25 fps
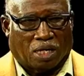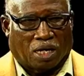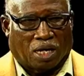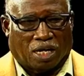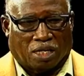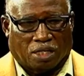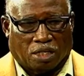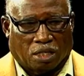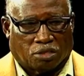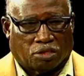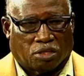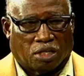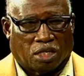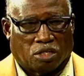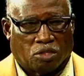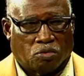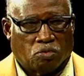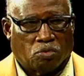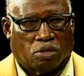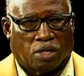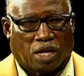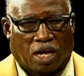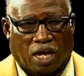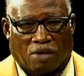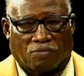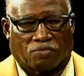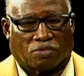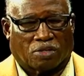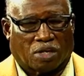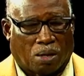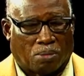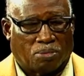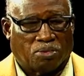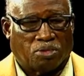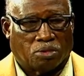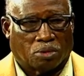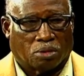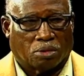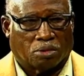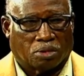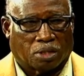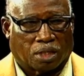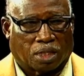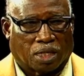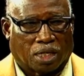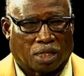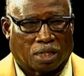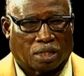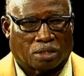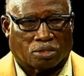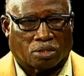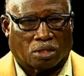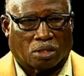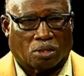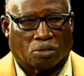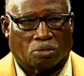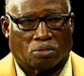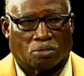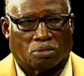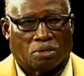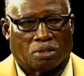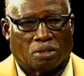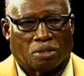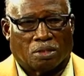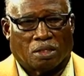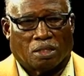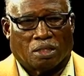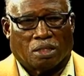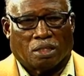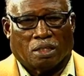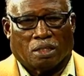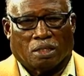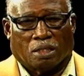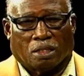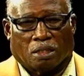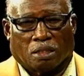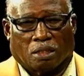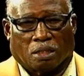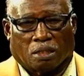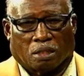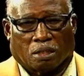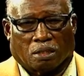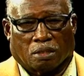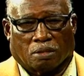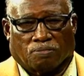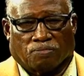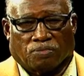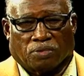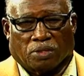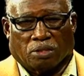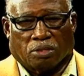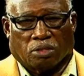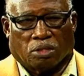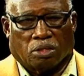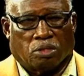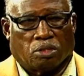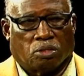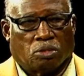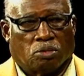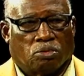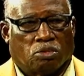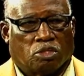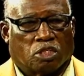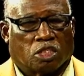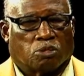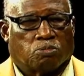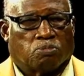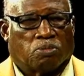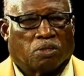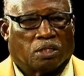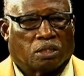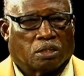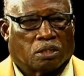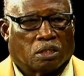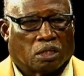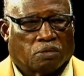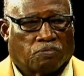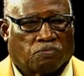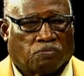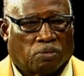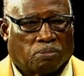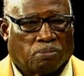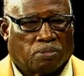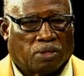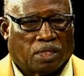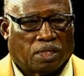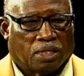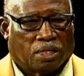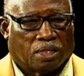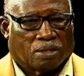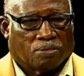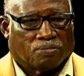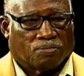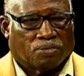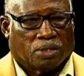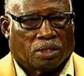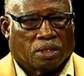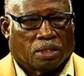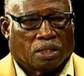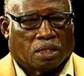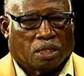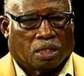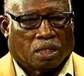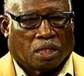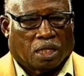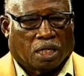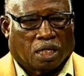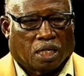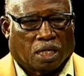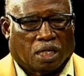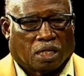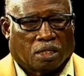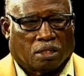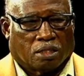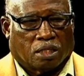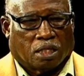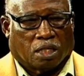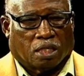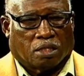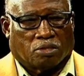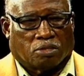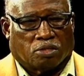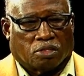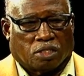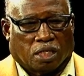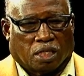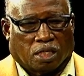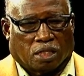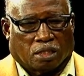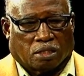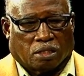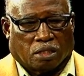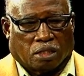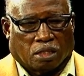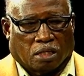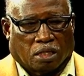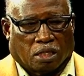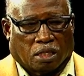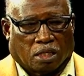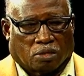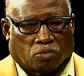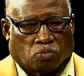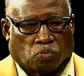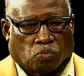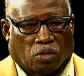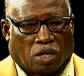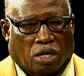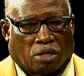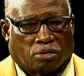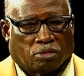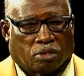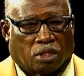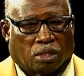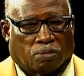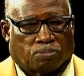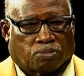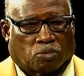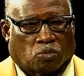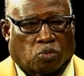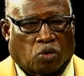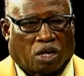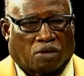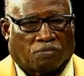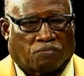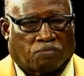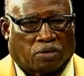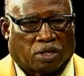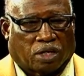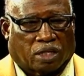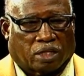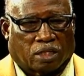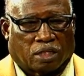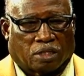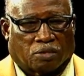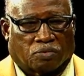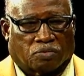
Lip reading: anything you have coming, you're going to get it. So the union's been good for me, and it wound up, quite frankly,